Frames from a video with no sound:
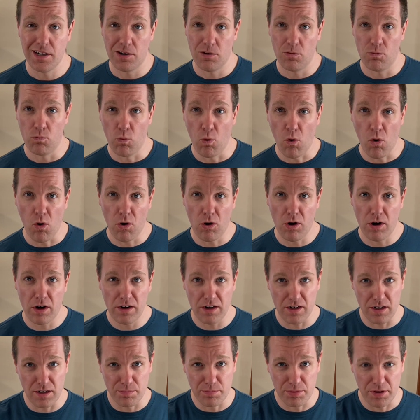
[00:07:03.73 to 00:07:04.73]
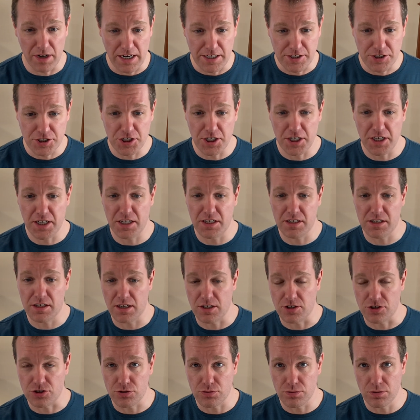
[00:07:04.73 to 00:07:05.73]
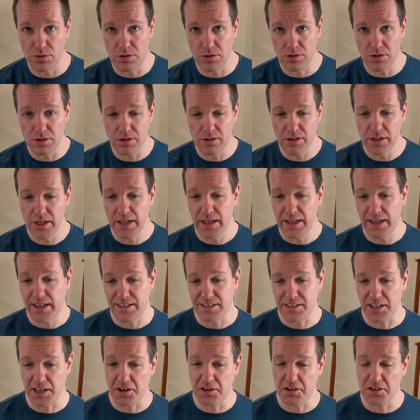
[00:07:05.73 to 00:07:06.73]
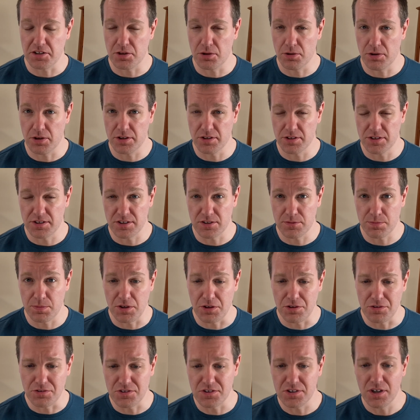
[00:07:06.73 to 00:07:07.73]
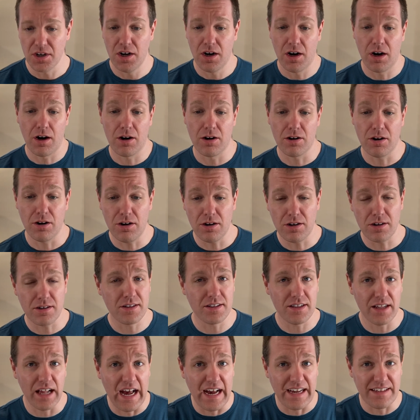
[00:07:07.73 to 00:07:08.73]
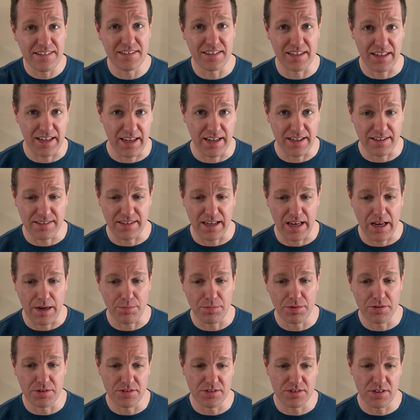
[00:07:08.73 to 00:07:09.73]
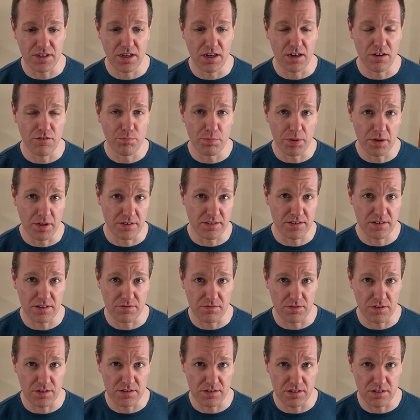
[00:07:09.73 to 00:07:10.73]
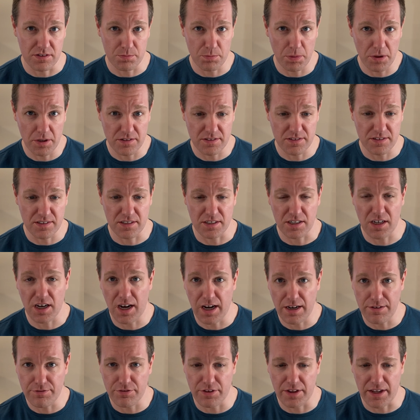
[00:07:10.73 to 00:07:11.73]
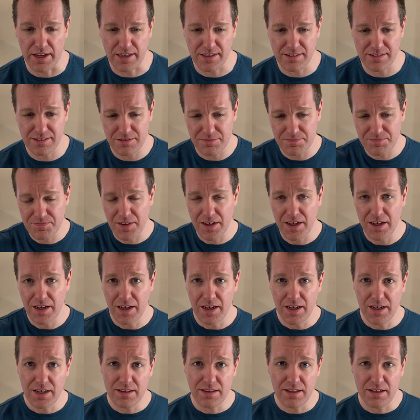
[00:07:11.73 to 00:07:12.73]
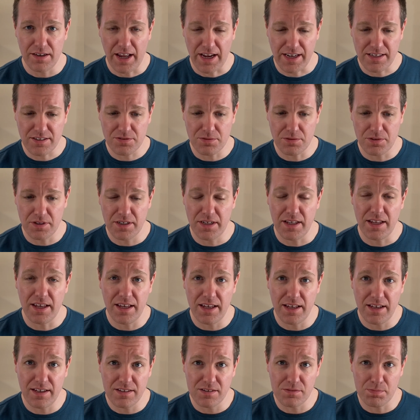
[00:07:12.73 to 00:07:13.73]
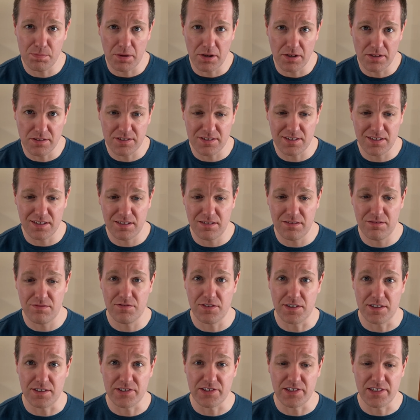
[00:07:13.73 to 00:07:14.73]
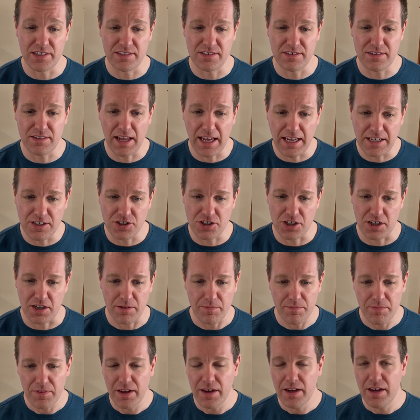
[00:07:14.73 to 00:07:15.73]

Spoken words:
War, oppression, control, and territorial disputes are all classic examples of person versus person conflicts. The next one is person versus nature.